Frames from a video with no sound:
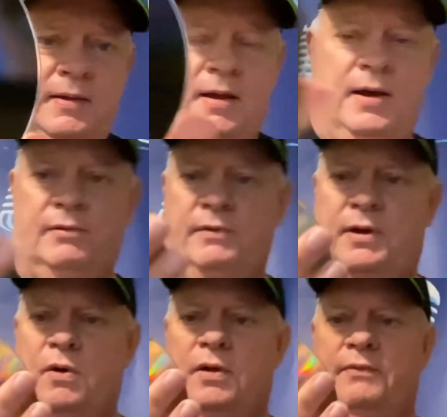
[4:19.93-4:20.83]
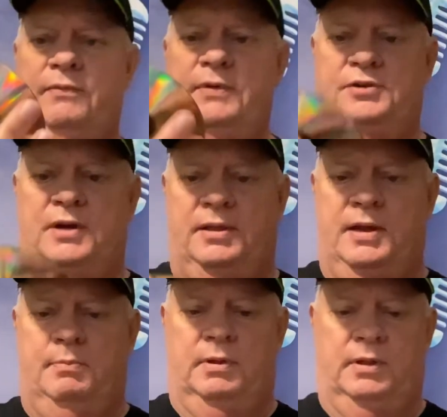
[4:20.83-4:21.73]
I don't recall the Vee Jay
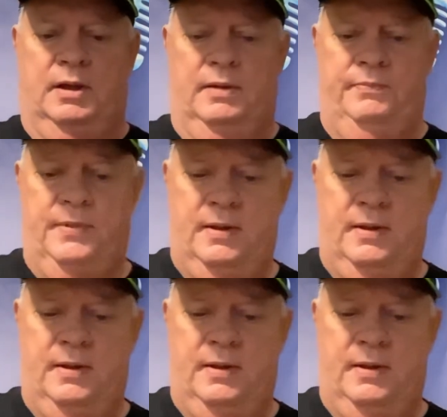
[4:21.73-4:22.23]
label.